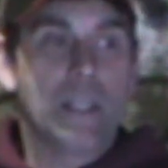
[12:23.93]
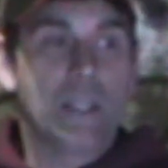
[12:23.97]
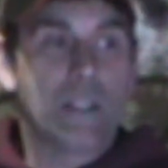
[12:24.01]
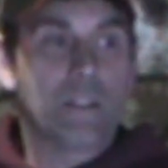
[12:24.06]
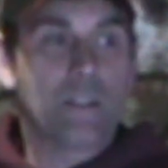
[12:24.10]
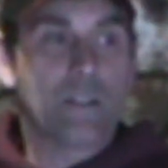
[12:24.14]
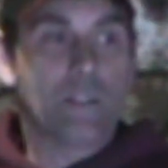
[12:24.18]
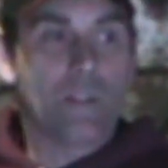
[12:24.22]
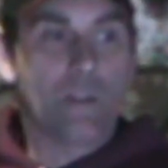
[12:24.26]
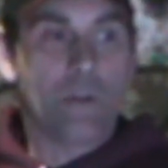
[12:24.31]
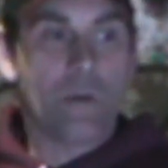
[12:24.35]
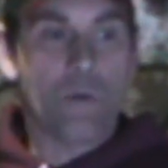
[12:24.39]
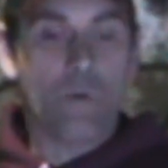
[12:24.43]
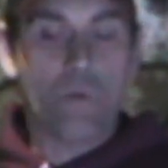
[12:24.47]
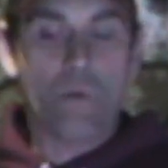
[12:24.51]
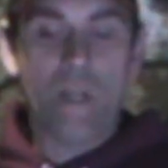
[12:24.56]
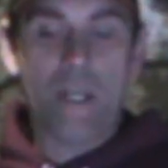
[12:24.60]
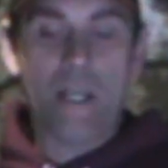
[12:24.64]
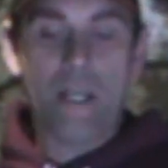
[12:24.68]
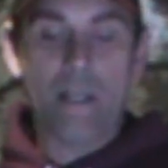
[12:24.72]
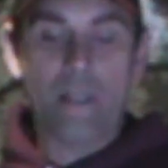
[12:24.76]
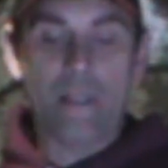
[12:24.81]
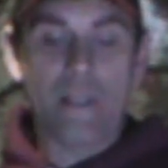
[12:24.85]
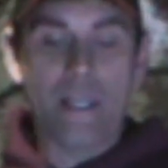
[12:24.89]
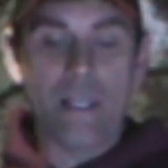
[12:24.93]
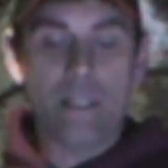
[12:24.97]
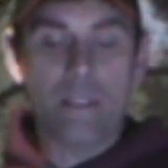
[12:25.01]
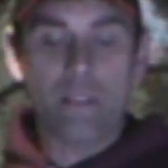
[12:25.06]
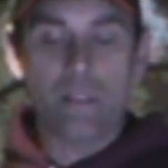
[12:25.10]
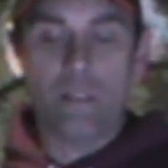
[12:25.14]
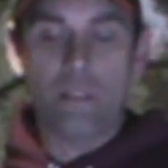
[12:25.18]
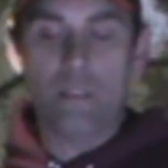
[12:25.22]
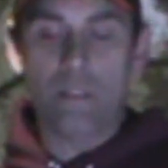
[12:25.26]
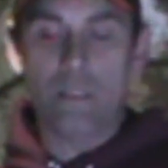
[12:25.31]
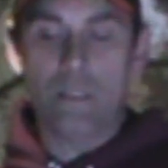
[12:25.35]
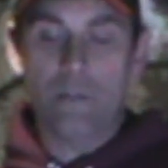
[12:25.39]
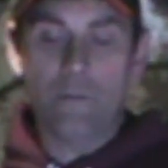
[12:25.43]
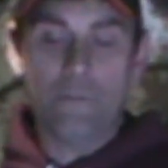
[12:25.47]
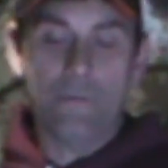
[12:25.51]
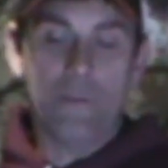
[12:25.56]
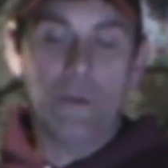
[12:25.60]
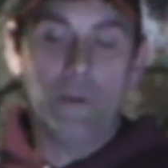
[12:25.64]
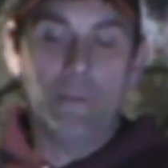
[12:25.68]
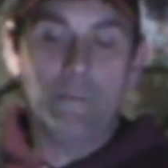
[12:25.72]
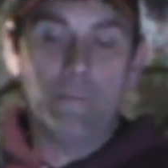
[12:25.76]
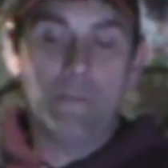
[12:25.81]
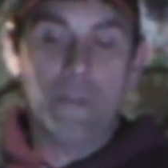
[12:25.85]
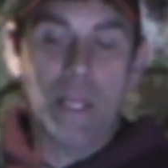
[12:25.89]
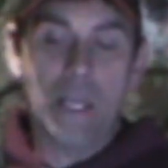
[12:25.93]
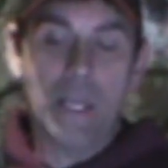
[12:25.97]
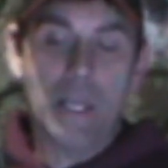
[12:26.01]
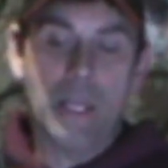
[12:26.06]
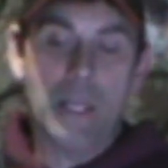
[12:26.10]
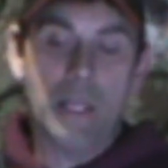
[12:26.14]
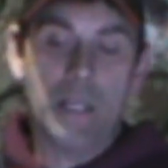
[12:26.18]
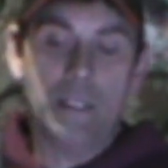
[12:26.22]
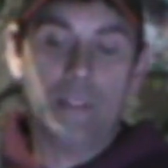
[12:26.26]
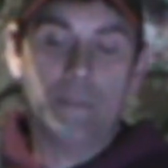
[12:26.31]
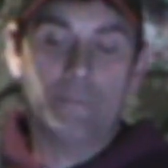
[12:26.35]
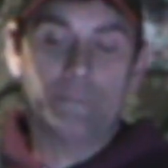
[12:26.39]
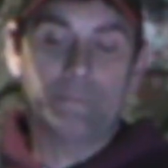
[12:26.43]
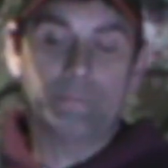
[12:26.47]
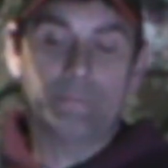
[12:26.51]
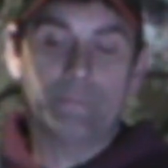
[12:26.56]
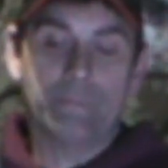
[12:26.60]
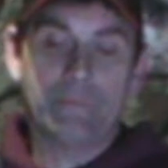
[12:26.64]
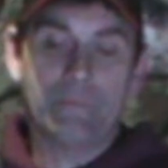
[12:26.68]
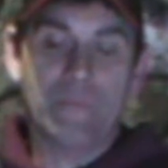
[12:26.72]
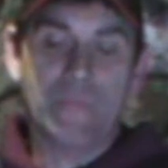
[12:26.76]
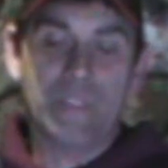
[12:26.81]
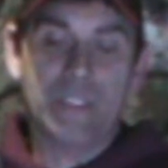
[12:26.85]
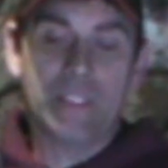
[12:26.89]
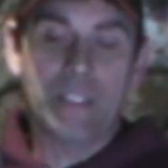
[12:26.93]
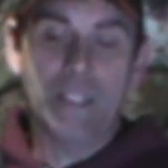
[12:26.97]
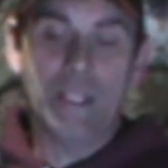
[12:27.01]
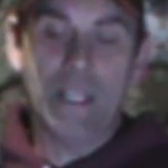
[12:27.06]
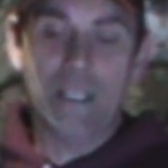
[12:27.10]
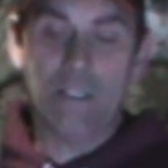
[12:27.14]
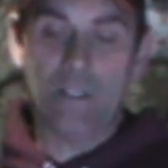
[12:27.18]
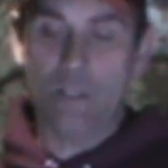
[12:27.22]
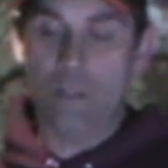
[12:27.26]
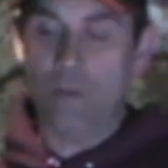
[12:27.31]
So that's all from tonight's